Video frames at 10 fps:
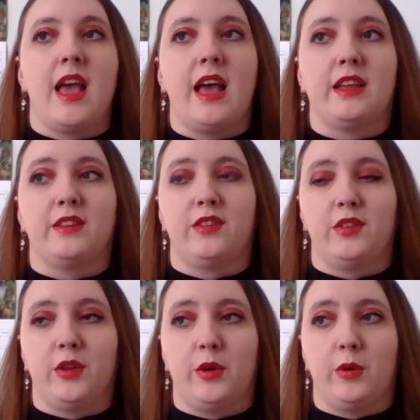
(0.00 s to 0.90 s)
And
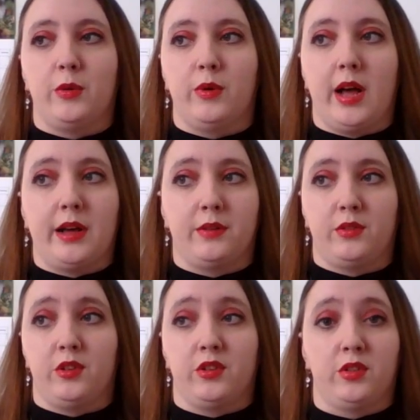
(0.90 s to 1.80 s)
so
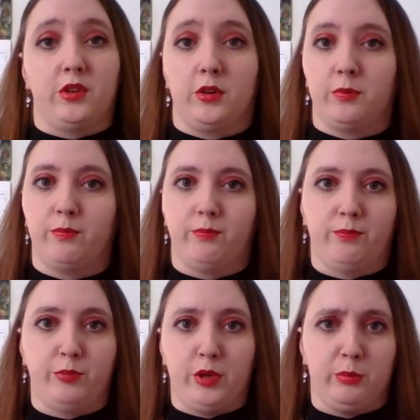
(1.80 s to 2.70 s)
after they're
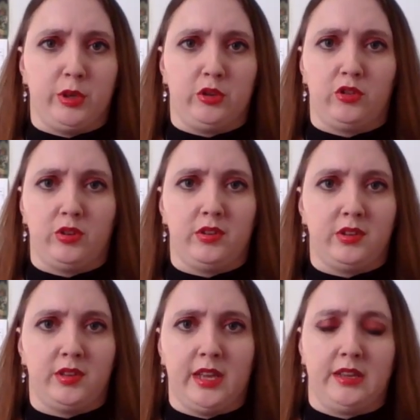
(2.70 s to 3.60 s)
pretty much
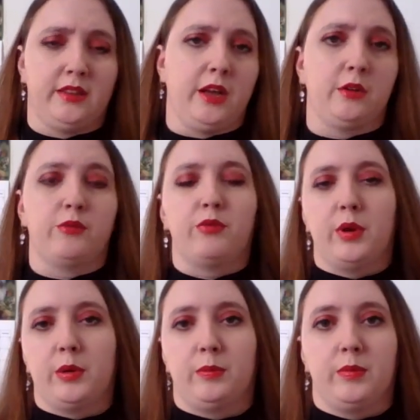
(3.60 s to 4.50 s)
kicked out
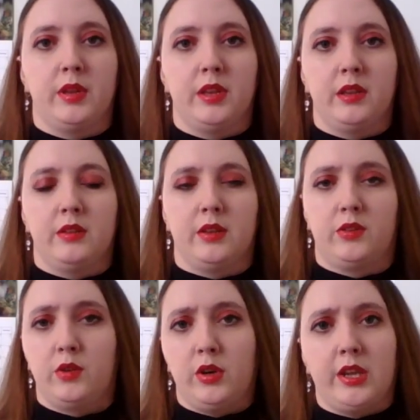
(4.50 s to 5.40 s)
from the
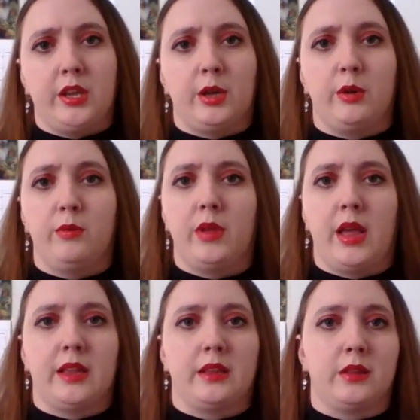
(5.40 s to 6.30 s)
studio and